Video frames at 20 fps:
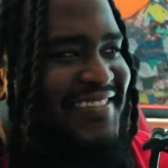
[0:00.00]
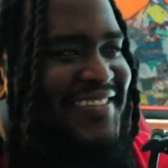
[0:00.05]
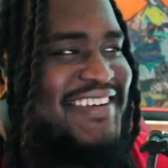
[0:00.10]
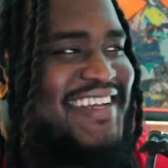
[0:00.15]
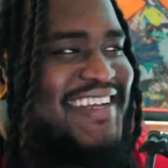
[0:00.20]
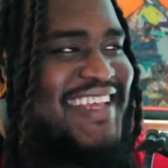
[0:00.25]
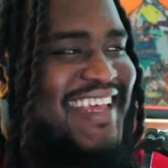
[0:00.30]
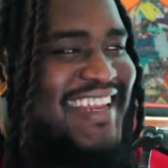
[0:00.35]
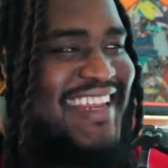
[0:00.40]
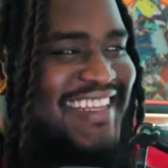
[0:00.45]

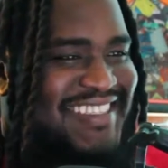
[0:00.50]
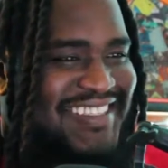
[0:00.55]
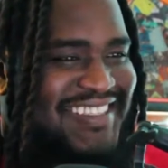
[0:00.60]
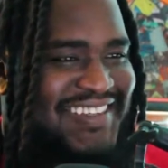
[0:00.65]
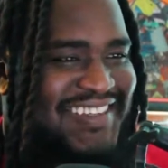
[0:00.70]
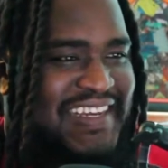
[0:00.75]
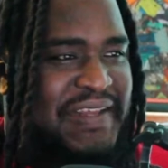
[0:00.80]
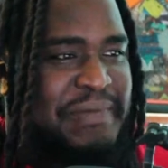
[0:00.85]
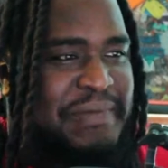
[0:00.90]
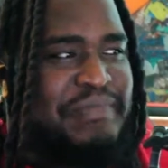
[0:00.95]
We'll get
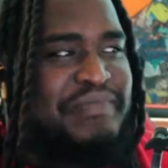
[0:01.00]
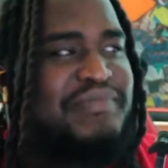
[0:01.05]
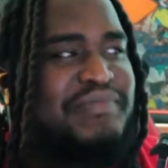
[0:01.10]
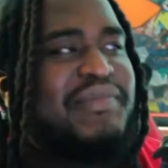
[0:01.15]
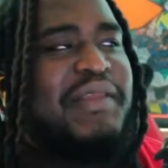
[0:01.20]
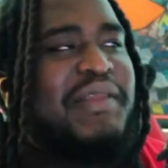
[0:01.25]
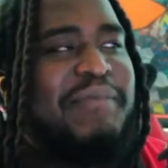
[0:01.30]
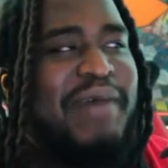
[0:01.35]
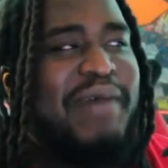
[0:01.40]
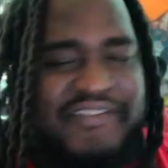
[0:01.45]
into it.
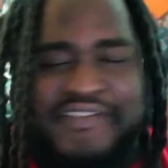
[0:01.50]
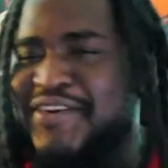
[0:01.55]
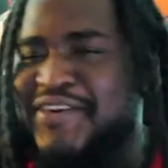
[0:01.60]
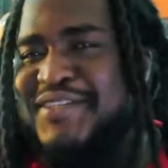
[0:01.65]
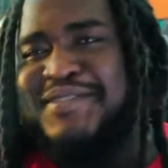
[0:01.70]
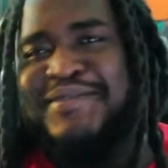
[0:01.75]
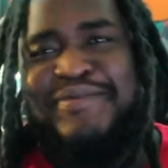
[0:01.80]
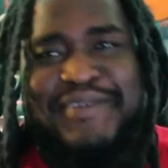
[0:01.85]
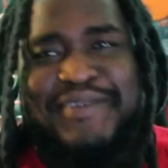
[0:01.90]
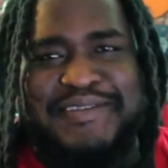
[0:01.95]
My
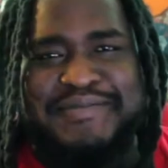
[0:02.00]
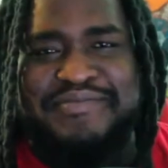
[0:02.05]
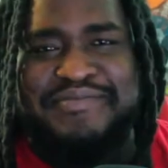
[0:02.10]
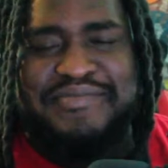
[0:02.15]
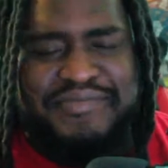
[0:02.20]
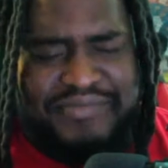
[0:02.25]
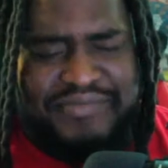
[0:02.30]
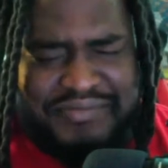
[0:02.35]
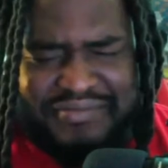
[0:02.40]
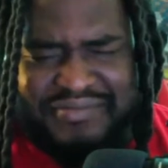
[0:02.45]
first one.
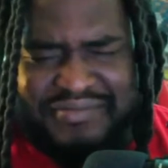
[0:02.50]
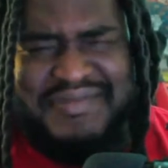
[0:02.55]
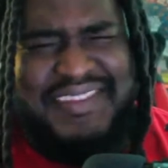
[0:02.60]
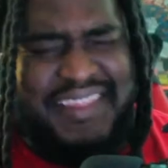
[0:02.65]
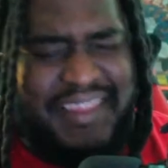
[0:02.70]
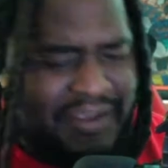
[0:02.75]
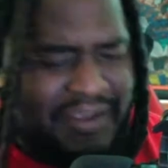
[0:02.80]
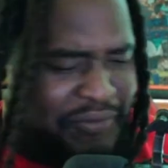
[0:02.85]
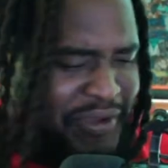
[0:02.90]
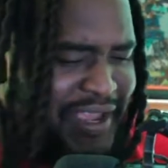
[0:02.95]

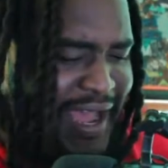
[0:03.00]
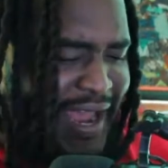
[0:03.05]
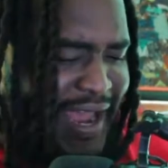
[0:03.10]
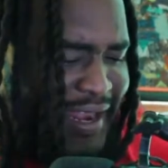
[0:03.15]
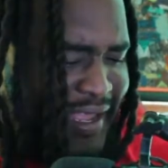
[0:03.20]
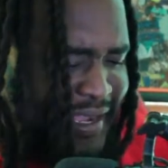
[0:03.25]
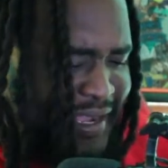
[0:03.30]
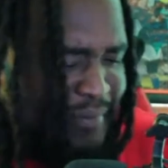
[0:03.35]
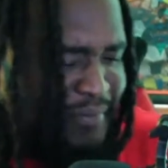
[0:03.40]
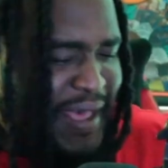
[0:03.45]
We
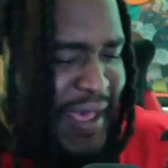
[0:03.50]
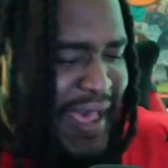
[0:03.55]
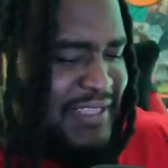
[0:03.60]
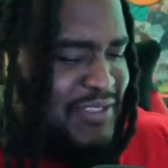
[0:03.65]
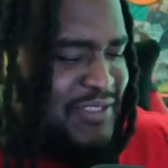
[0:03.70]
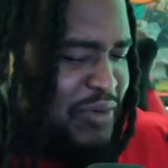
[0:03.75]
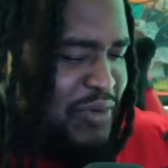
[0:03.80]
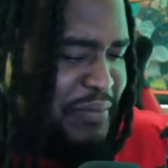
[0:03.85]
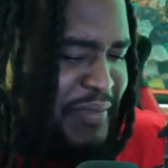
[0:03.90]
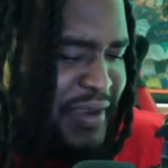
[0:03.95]
got to come
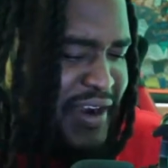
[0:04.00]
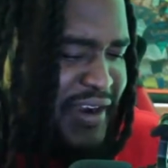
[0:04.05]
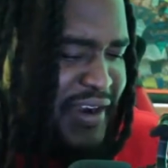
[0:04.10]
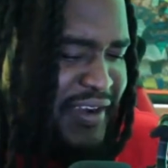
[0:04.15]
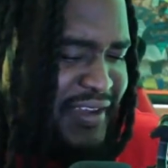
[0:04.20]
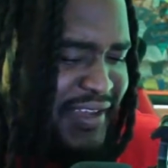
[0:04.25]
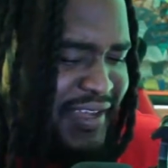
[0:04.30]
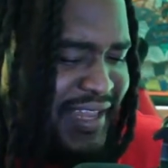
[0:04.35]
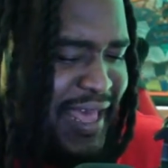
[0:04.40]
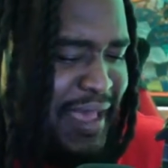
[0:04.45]
back to
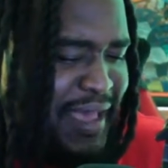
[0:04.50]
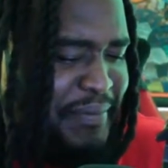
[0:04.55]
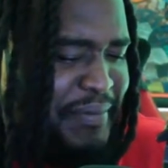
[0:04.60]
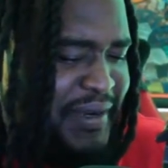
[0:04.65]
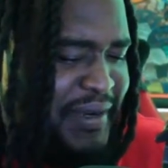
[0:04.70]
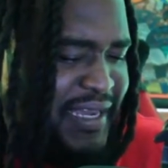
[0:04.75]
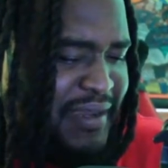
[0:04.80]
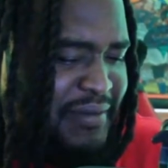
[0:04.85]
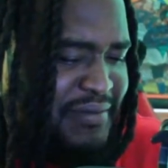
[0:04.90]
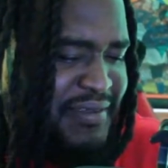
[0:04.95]
America. Clap
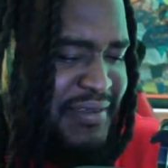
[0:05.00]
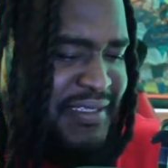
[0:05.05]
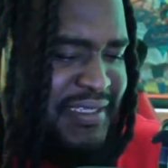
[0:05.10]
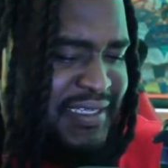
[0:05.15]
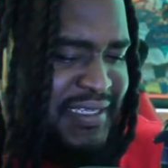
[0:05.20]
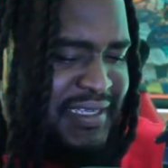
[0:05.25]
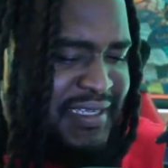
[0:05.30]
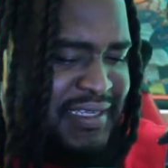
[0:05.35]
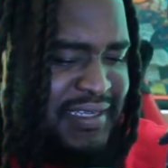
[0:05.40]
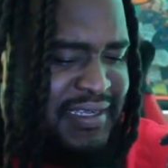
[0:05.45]
it up.
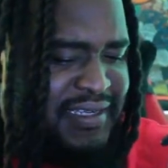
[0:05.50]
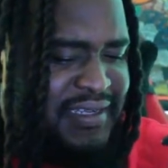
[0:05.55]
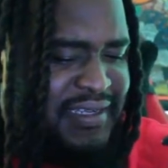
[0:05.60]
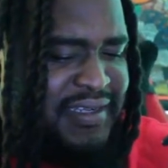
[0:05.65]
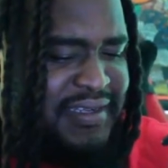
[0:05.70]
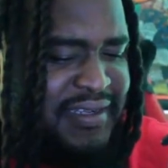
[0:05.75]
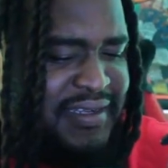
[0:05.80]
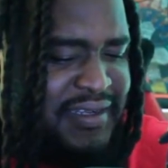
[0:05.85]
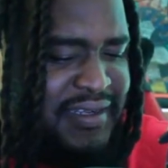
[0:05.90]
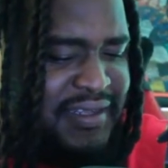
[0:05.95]

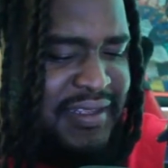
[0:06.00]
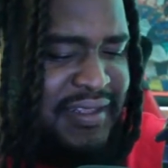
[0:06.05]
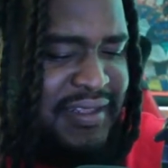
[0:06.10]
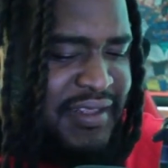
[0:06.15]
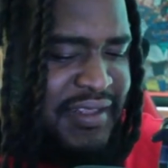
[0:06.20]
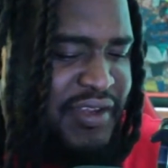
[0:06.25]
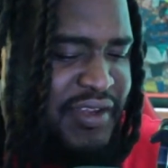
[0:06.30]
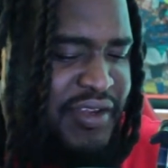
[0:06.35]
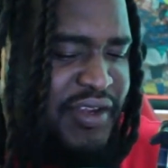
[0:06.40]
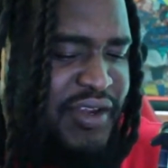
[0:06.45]

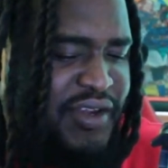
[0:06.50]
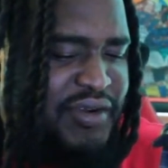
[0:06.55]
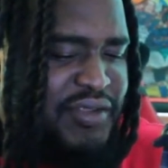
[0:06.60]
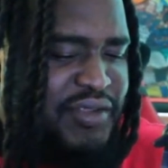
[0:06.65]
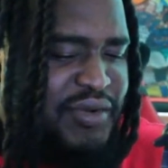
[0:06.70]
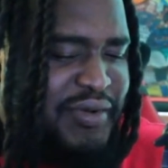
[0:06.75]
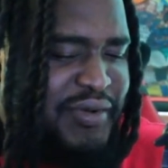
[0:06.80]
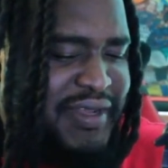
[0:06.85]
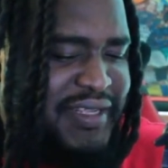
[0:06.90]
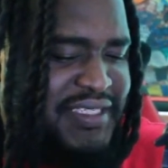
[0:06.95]
The good
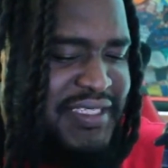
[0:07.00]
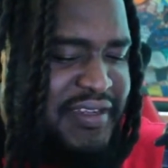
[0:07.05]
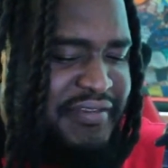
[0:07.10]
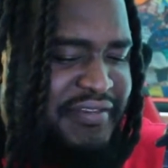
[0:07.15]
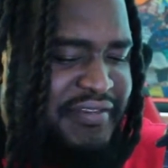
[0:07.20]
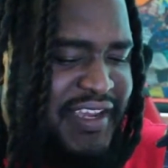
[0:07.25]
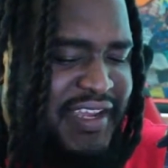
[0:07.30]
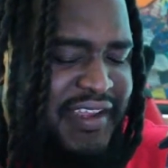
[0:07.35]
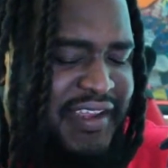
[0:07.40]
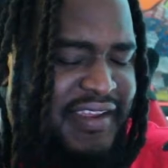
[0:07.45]
old US
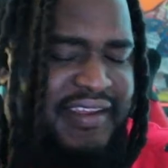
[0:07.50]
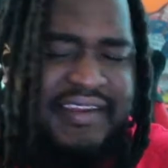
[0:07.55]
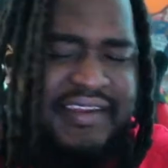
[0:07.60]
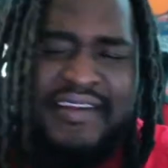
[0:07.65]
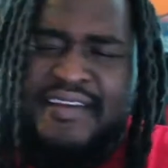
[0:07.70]
of A.